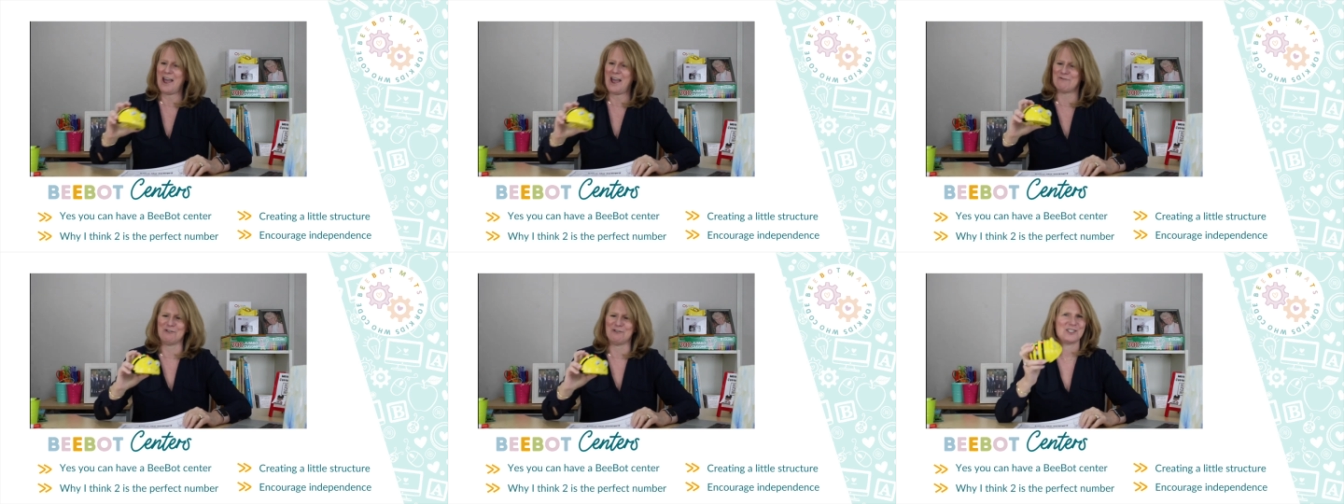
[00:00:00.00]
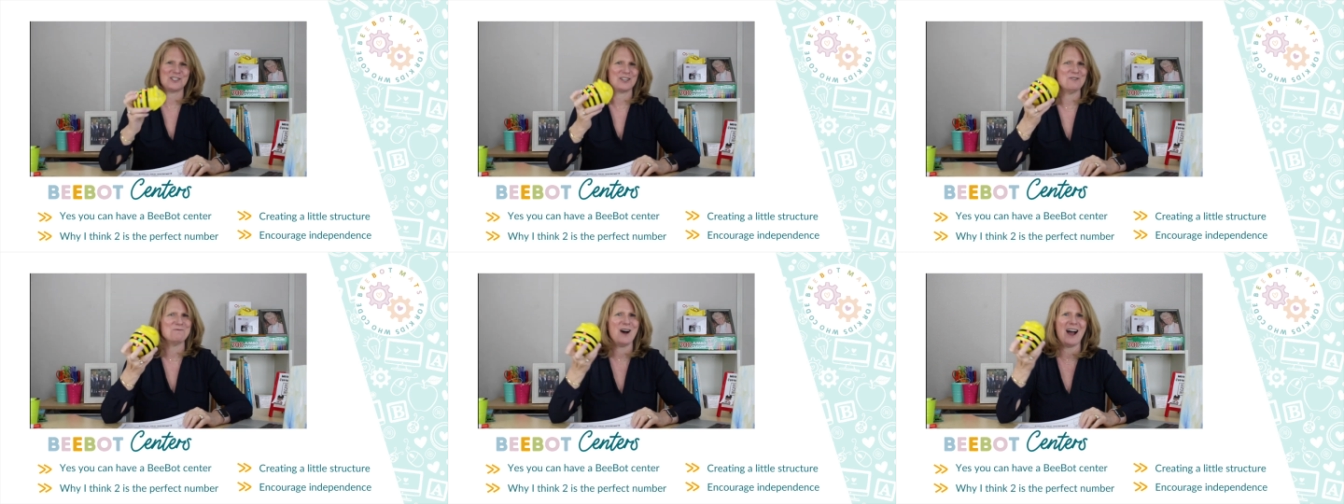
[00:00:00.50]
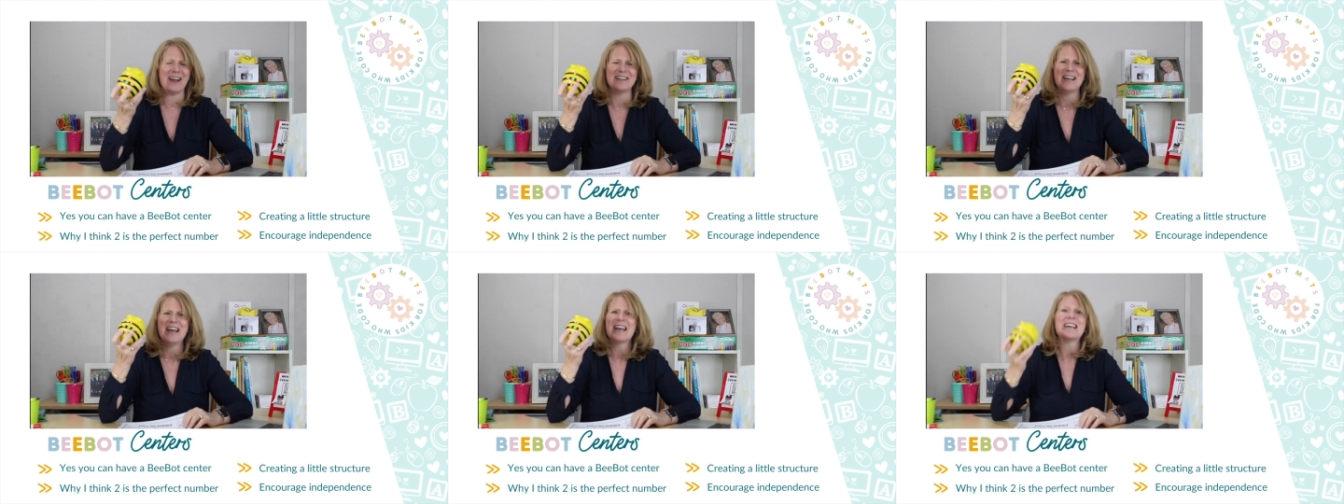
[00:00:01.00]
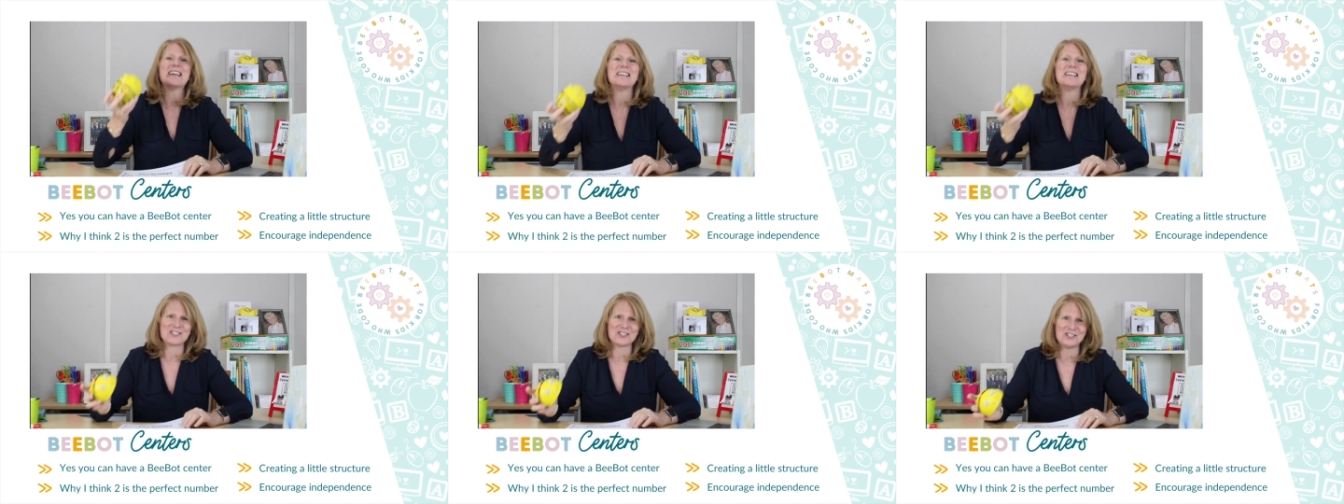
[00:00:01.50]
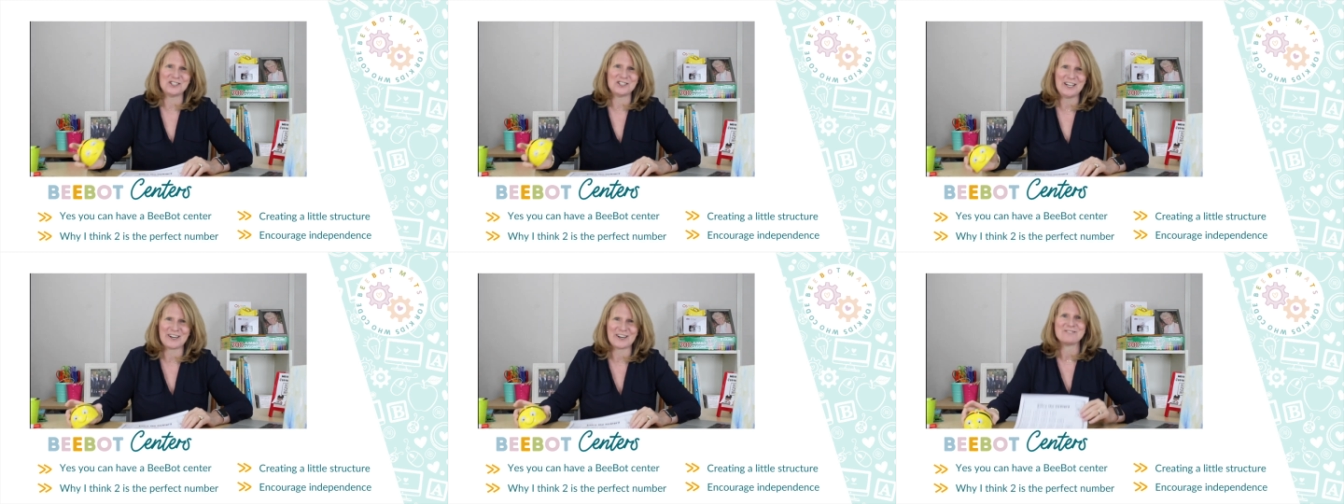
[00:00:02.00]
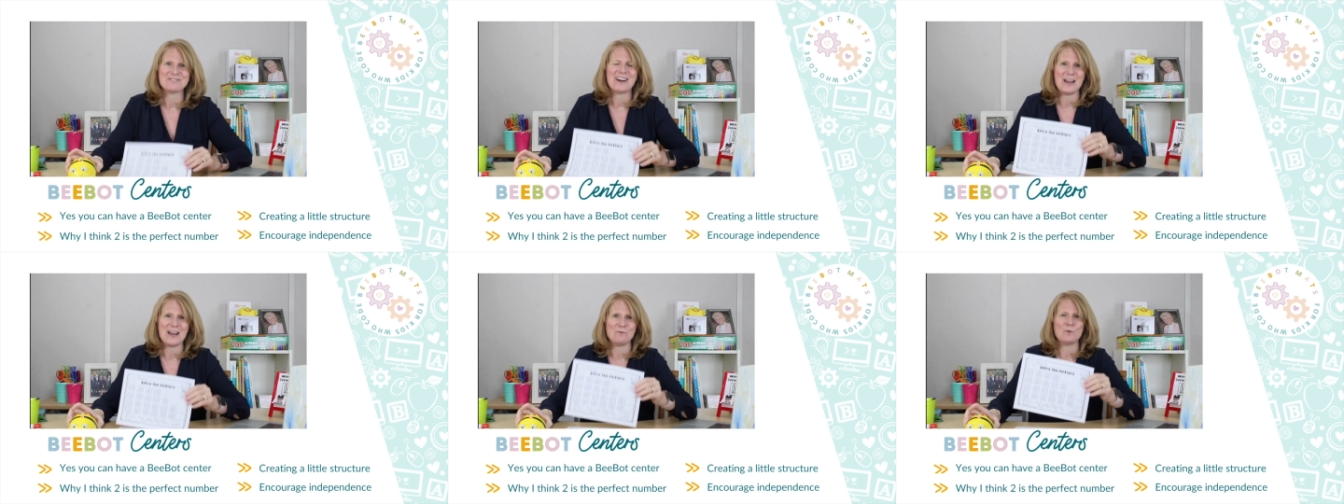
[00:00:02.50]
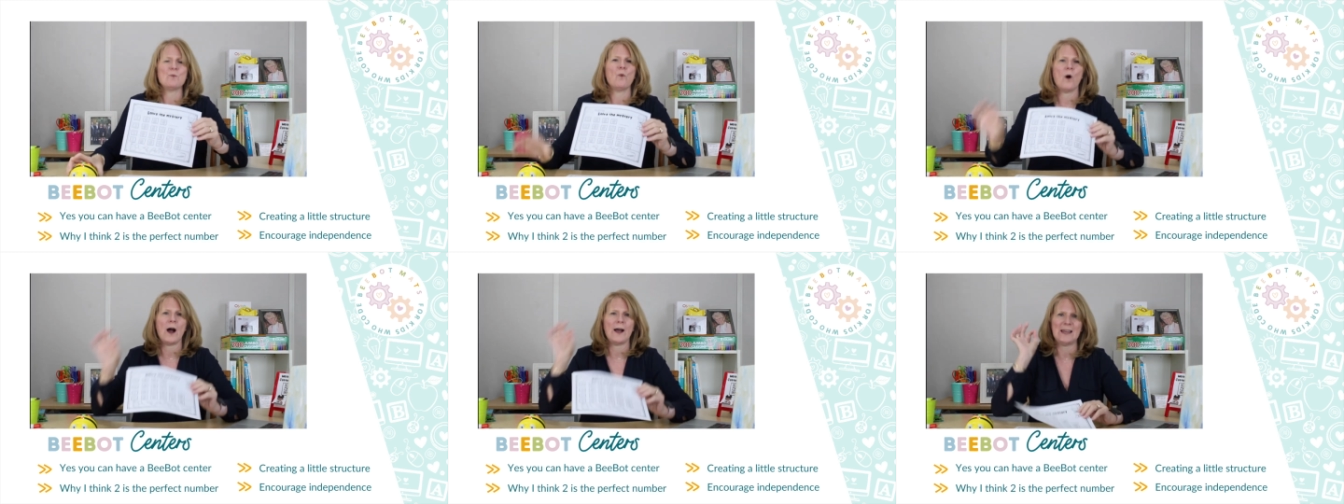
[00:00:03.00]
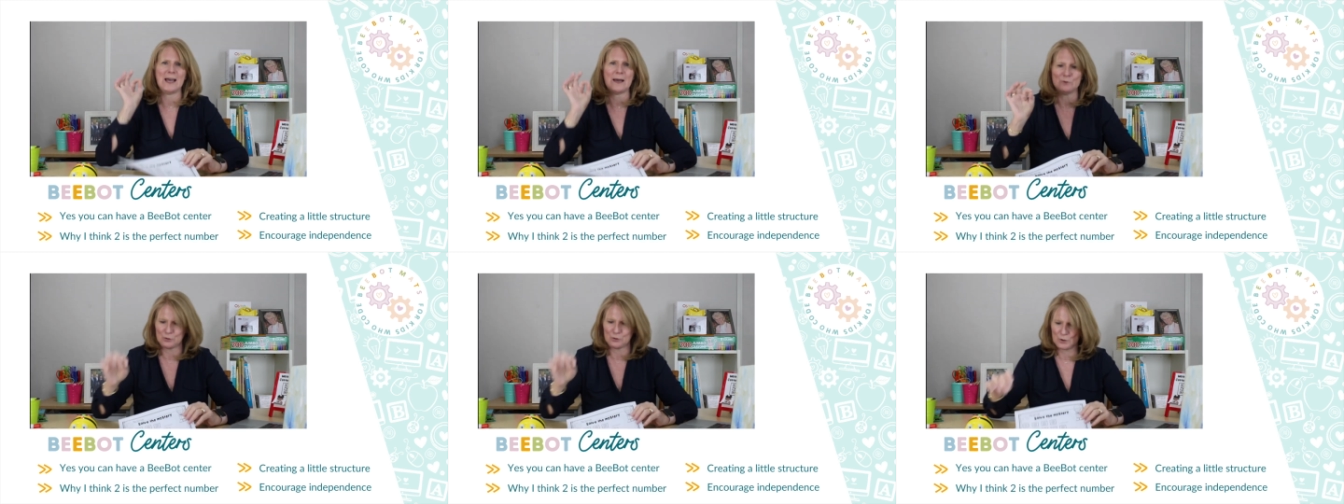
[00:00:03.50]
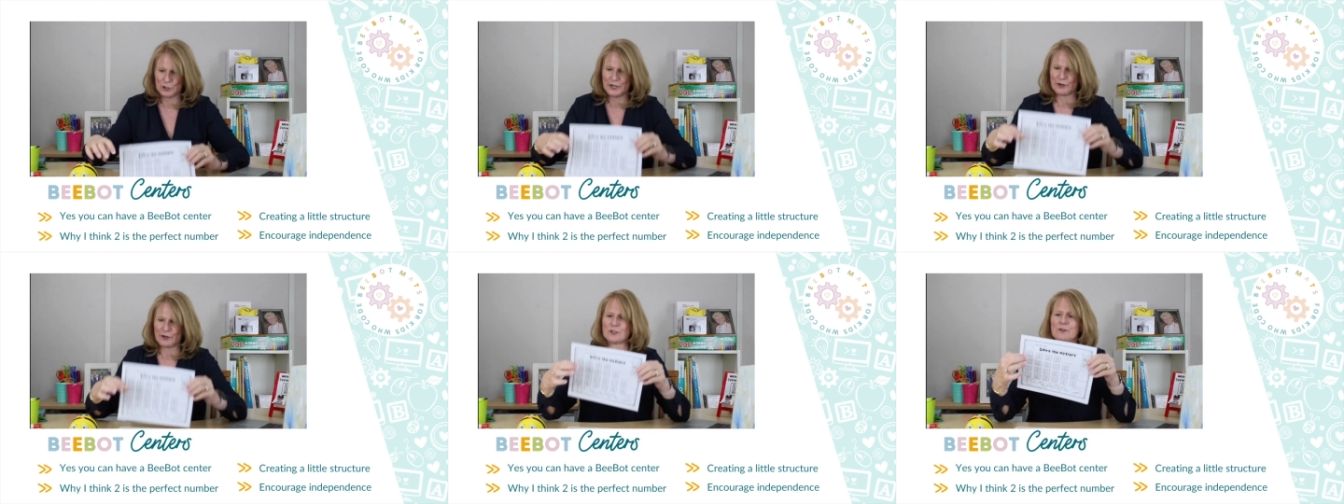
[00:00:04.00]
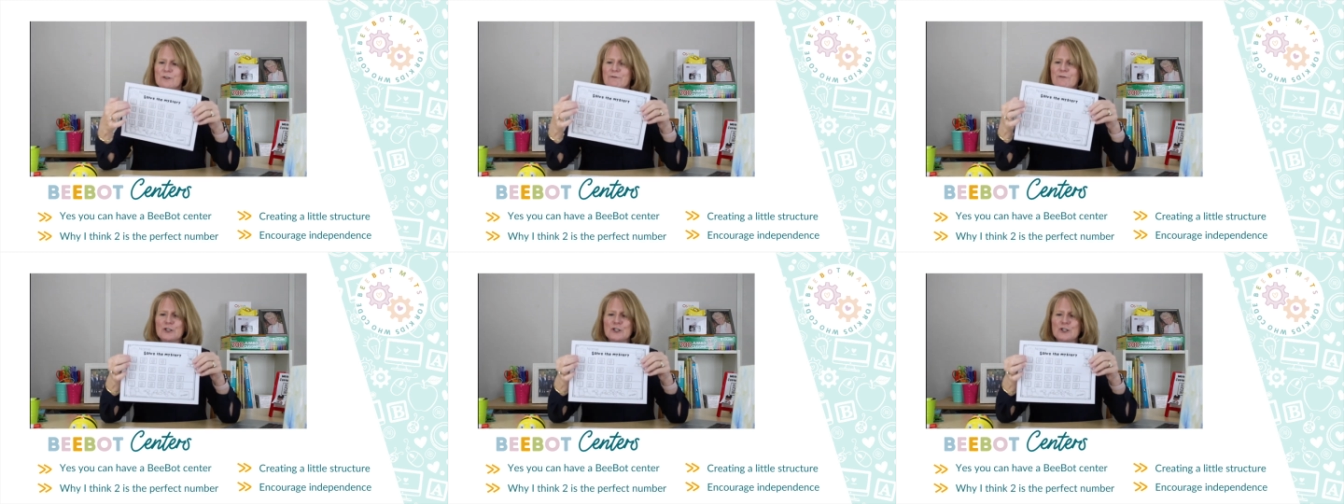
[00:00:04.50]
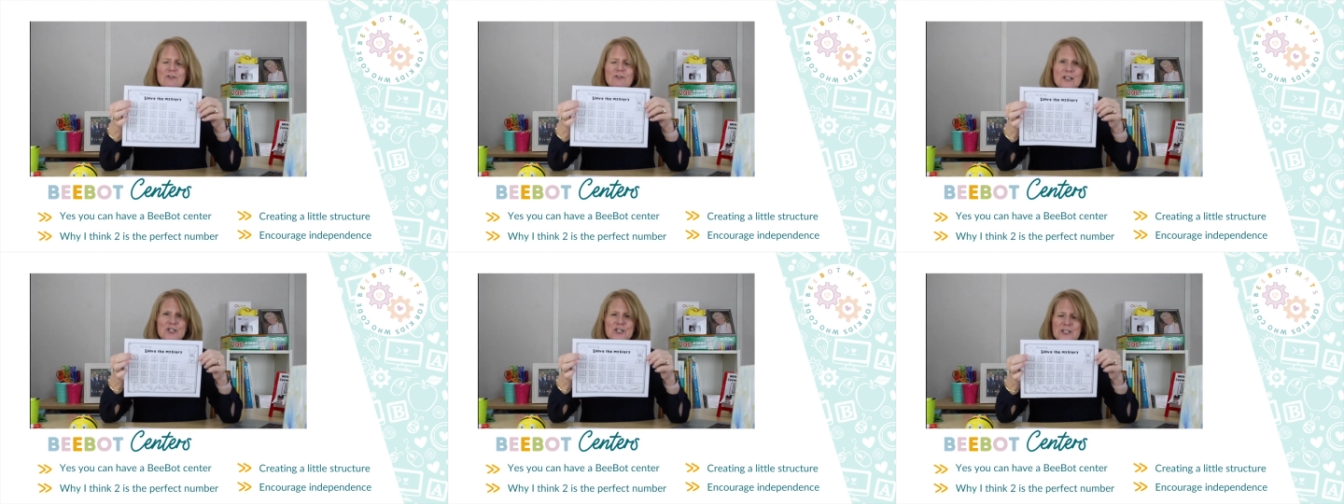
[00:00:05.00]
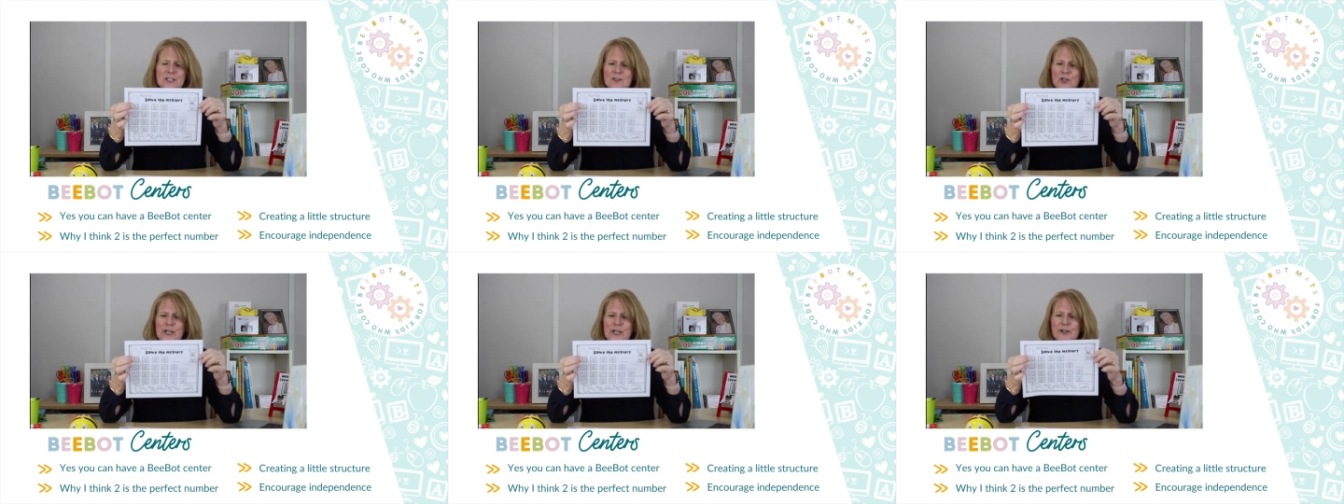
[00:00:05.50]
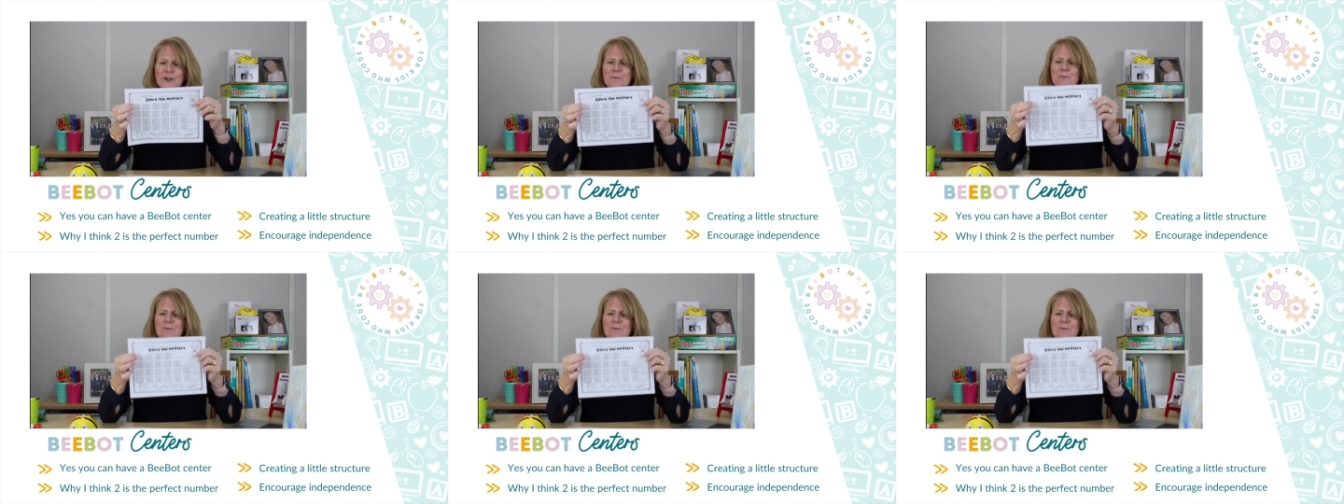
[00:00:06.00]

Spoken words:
every single one is clear, right? We want them to clear. So the first direction is clear.